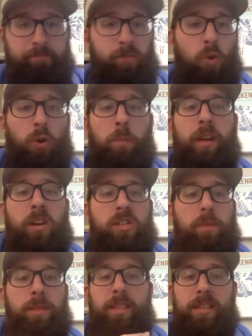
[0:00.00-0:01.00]
or because
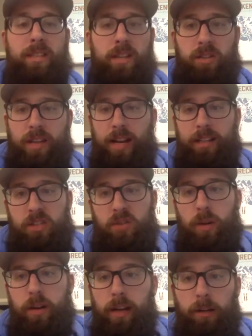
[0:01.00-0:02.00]
I'm in this sales contest
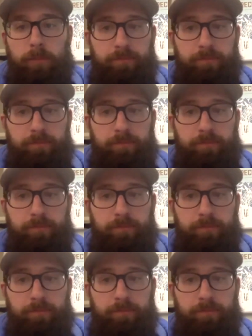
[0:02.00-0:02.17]
right now,